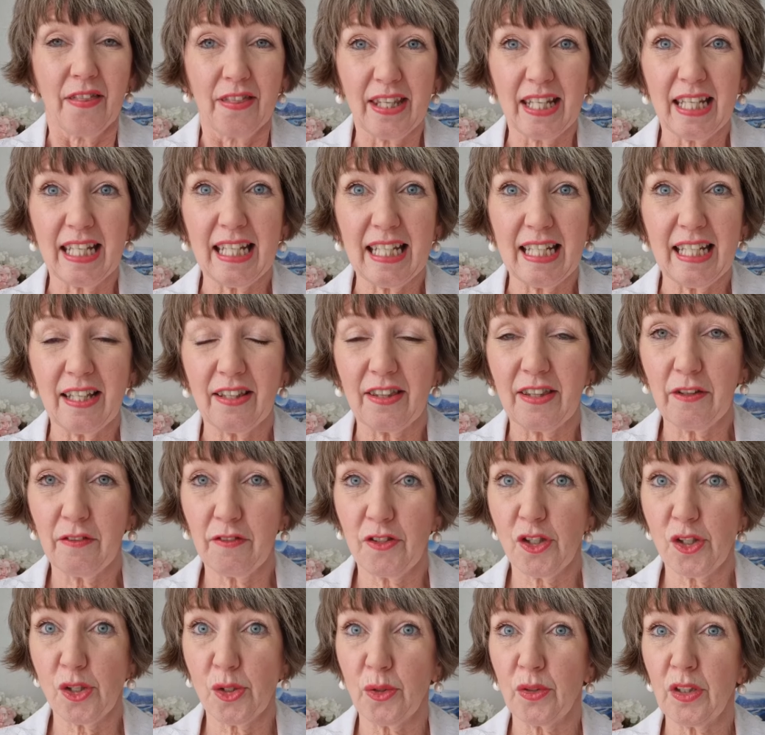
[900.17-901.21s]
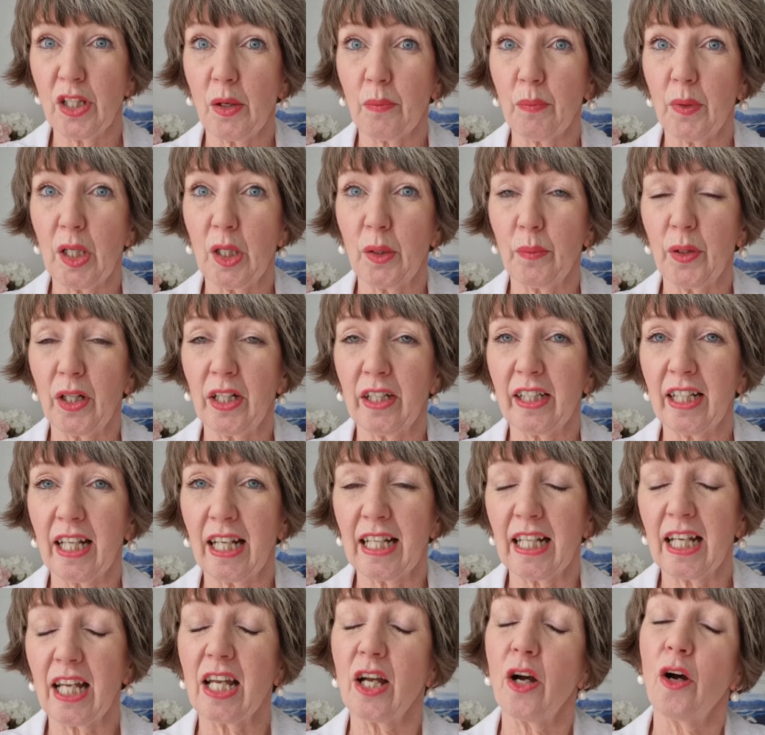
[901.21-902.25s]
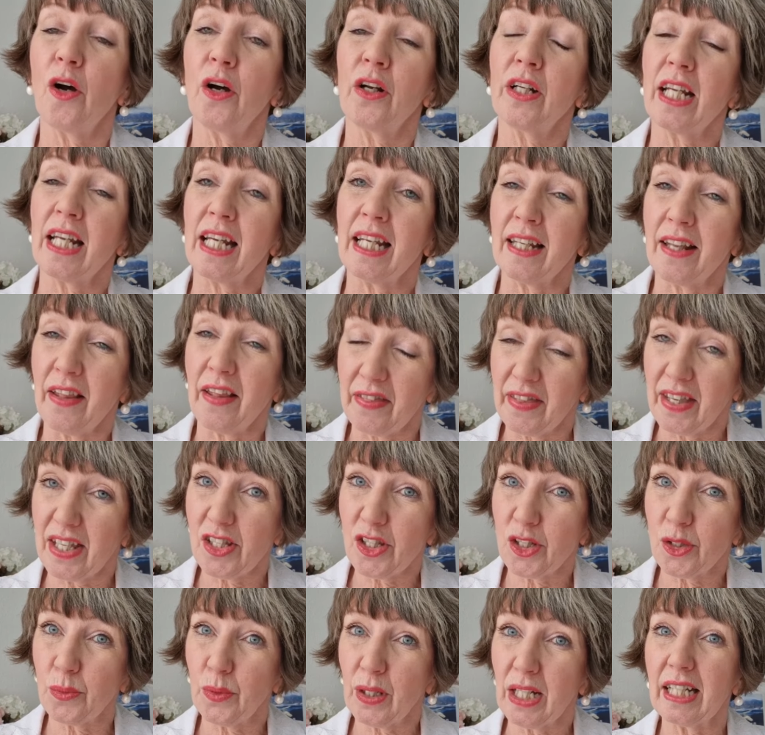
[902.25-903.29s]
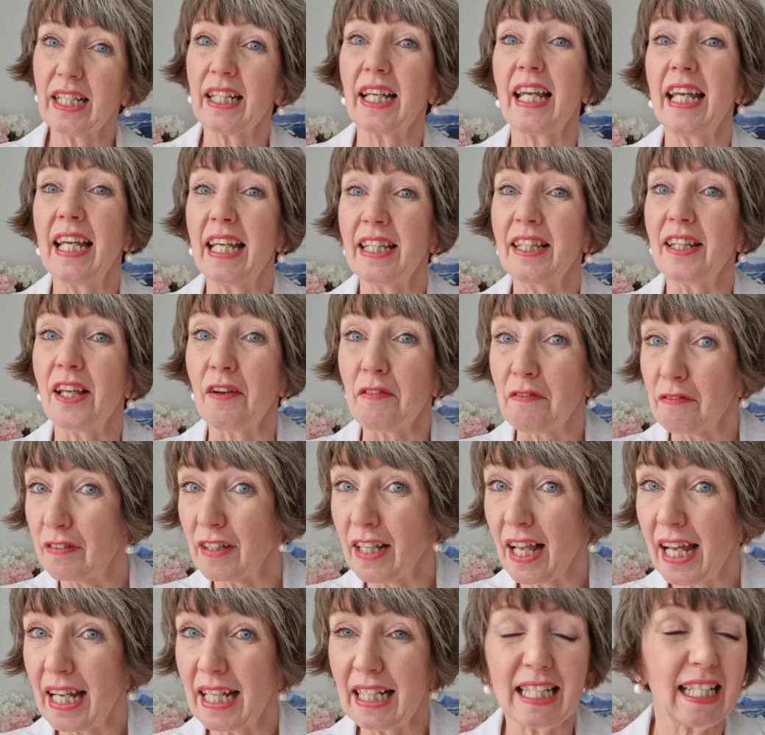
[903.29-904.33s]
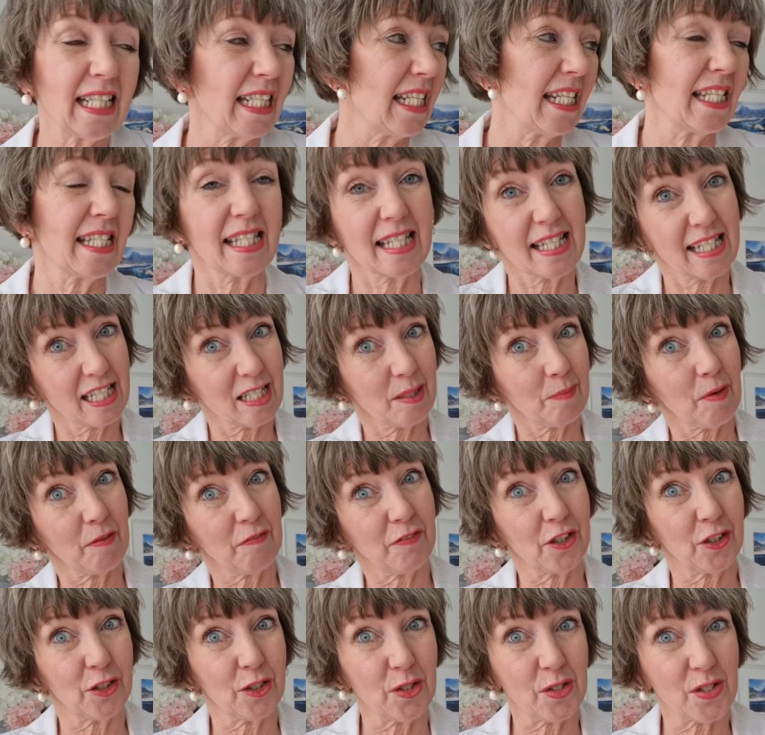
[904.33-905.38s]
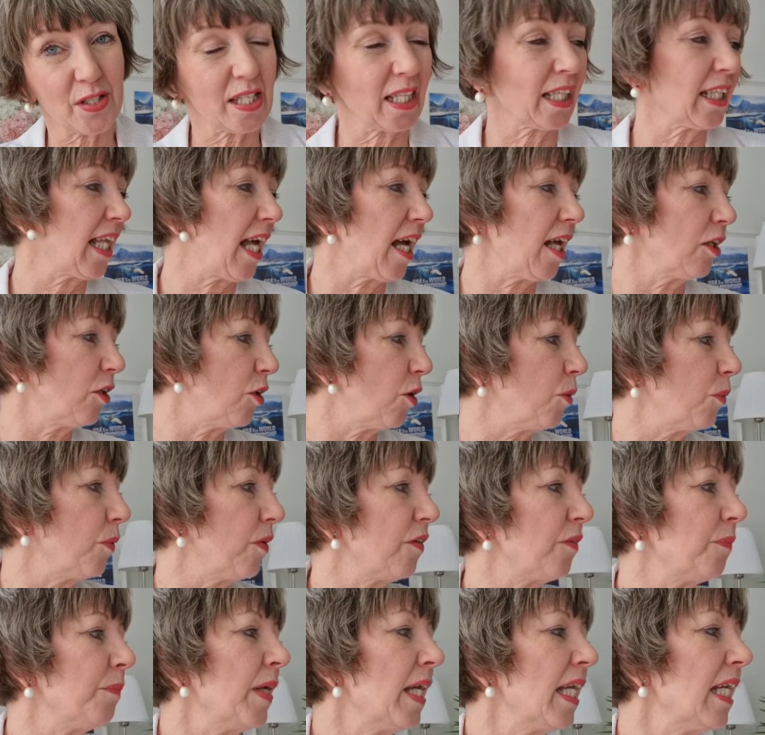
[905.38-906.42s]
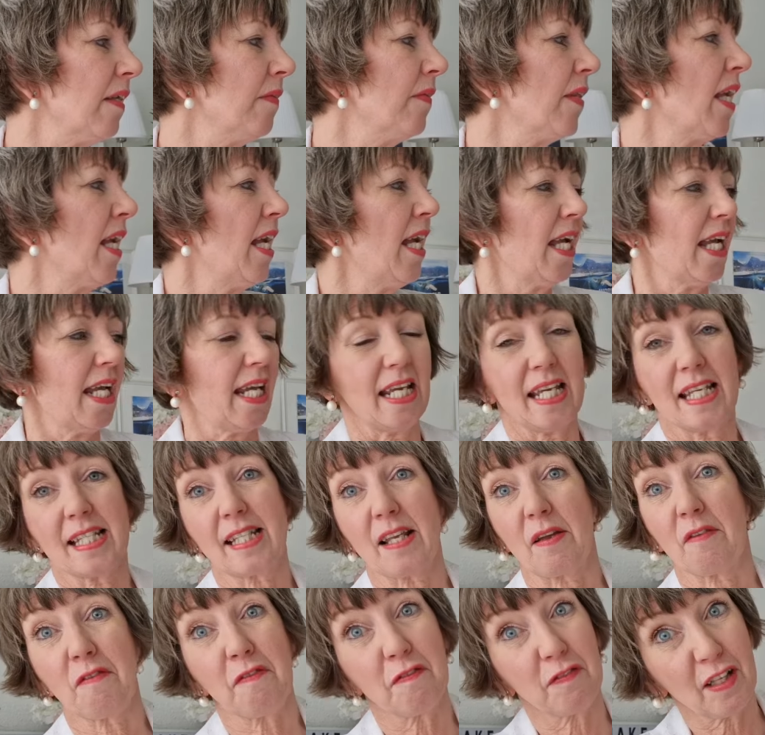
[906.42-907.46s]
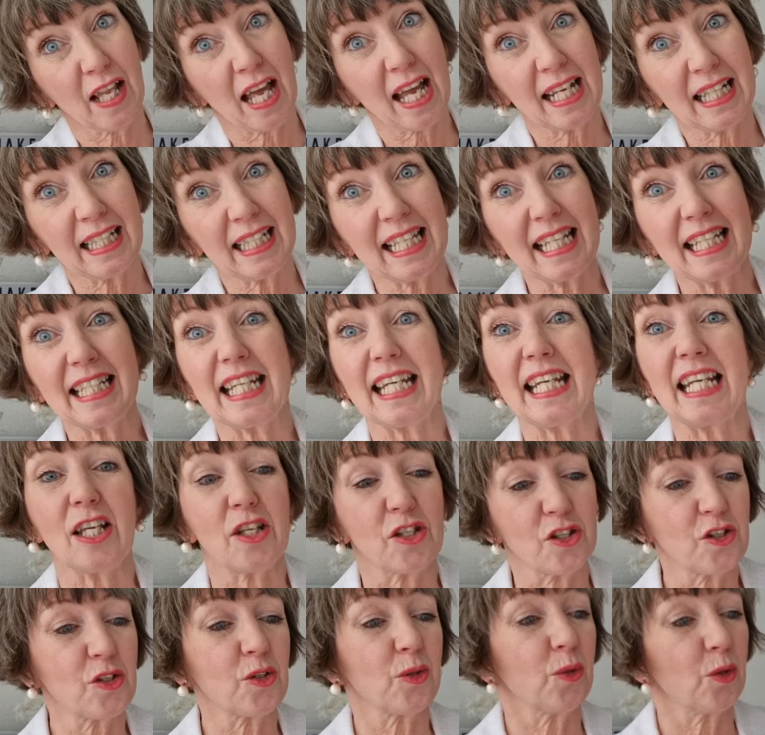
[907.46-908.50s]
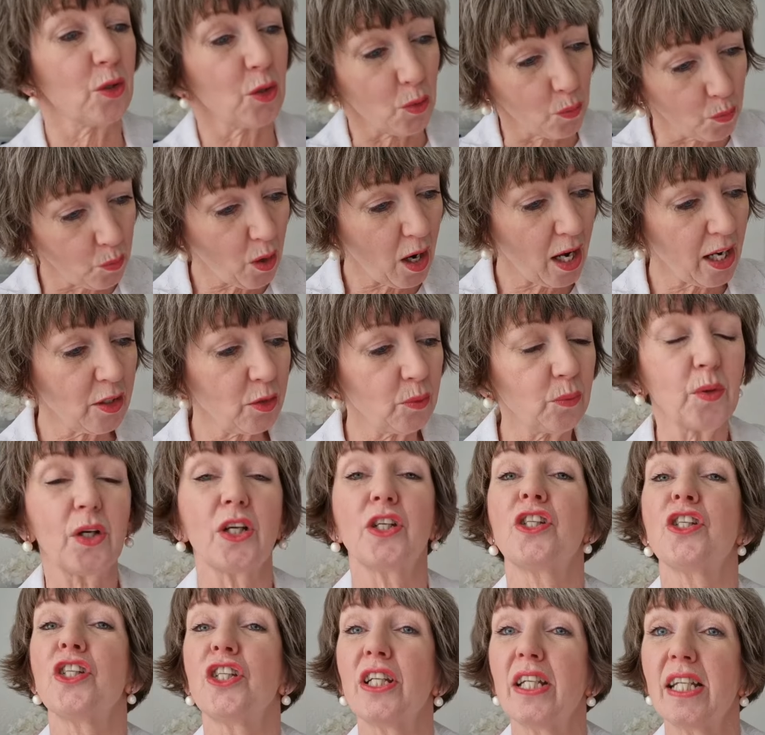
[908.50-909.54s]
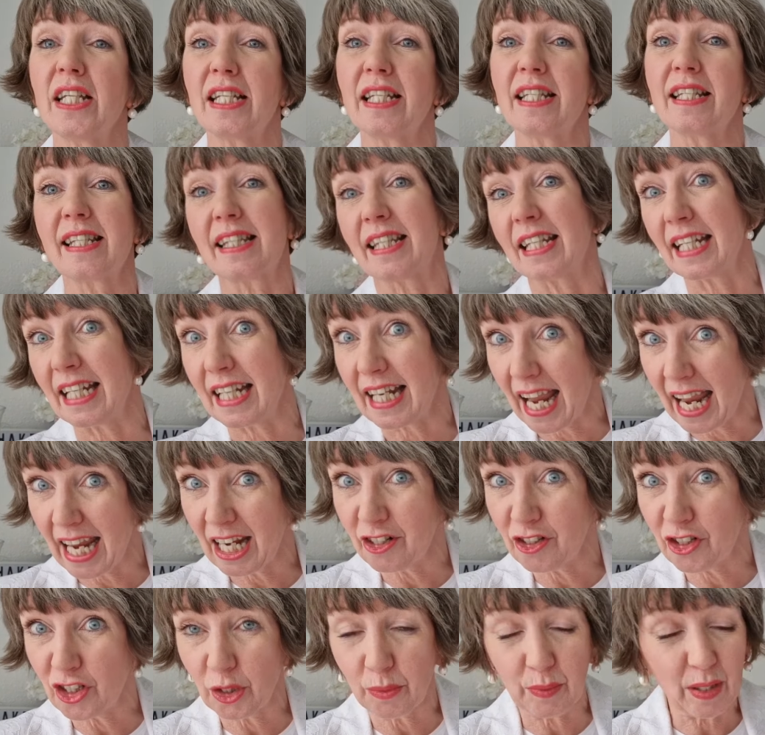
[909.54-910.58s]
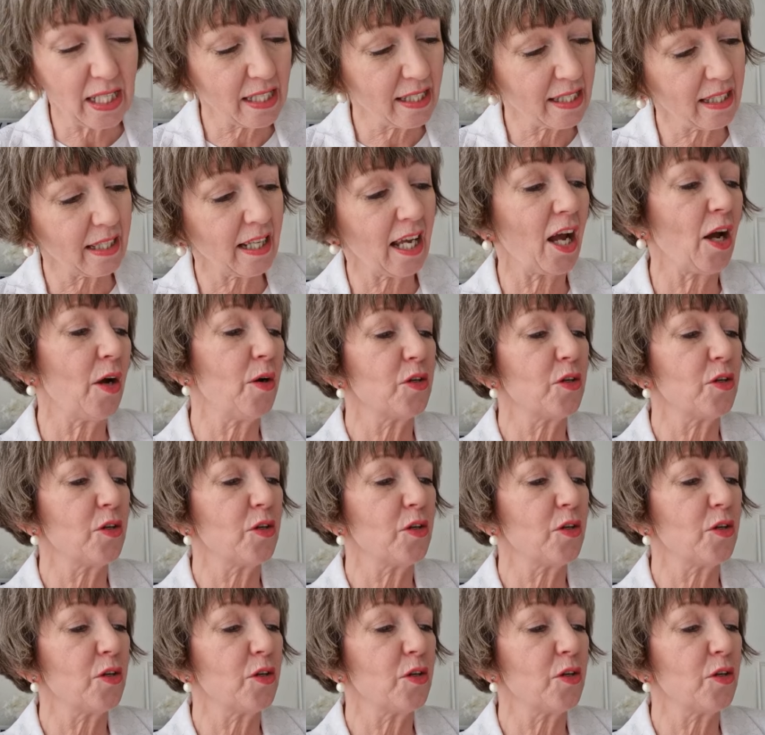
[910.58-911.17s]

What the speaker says: the zone that we're working on in this week in the Flylady system, if you're using that along with me, is Flylady Zone 1, which is the entryway to the